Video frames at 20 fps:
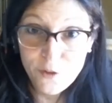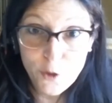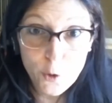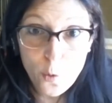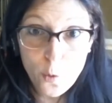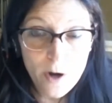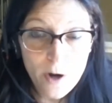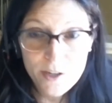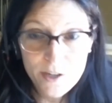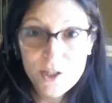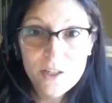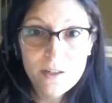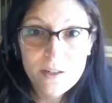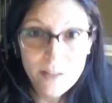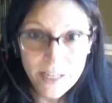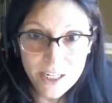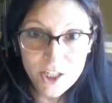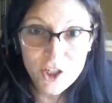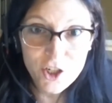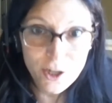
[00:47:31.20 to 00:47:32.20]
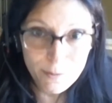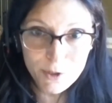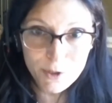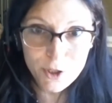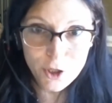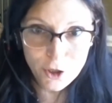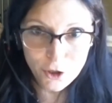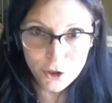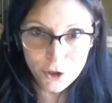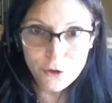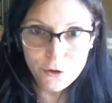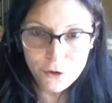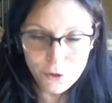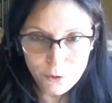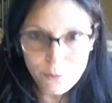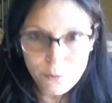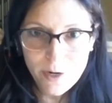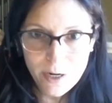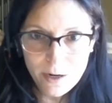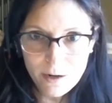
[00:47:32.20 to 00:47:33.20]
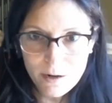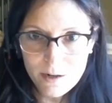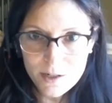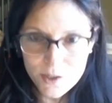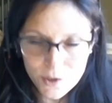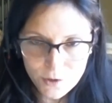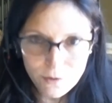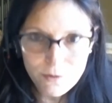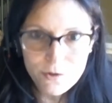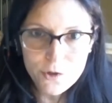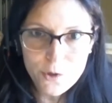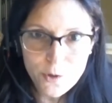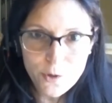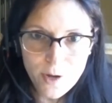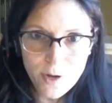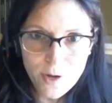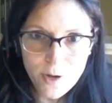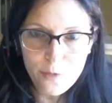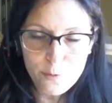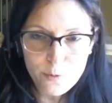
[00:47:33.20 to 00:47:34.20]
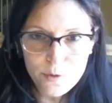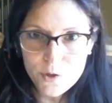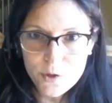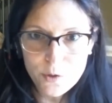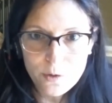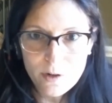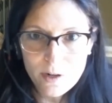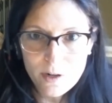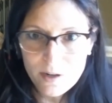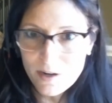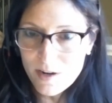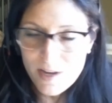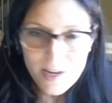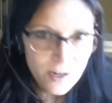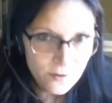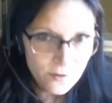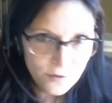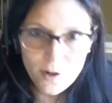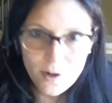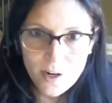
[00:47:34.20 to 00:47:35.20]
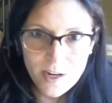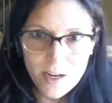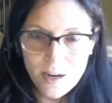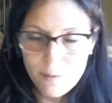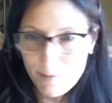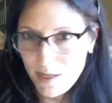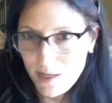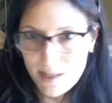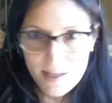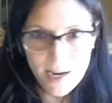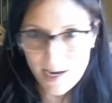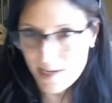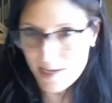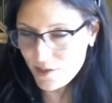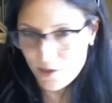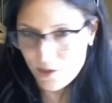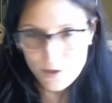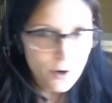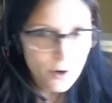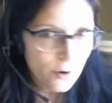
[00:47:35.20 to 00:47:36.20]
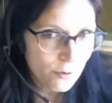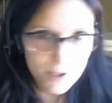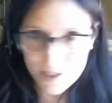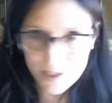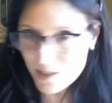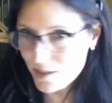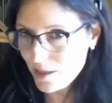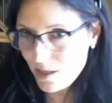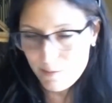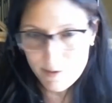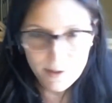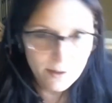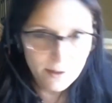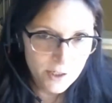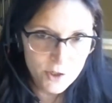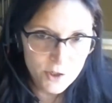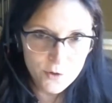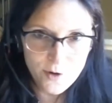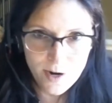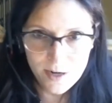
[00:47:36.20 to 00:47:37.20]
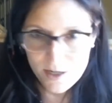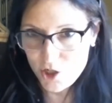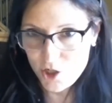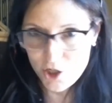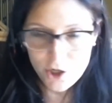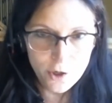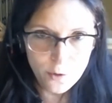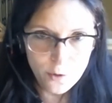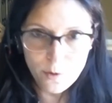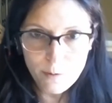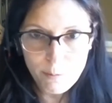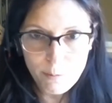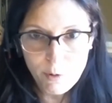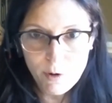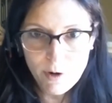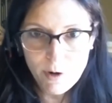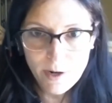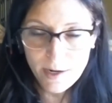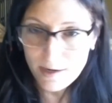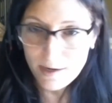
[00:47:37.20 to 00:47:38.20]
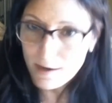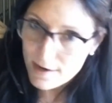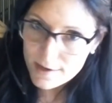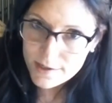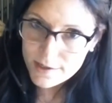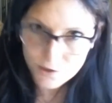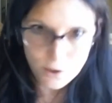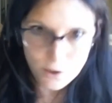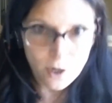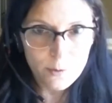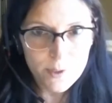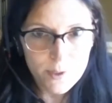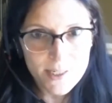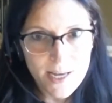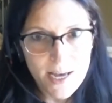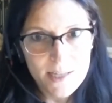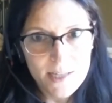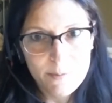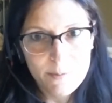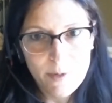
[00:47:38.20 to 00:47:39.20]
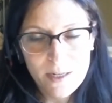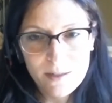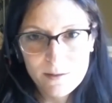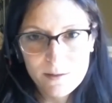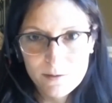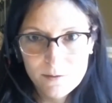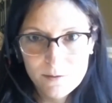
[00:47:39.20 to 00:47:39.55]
you wanted to jumpstart your career as soon as you get through the door for a company that has no sustainability strategy and no reporting, start with SASB.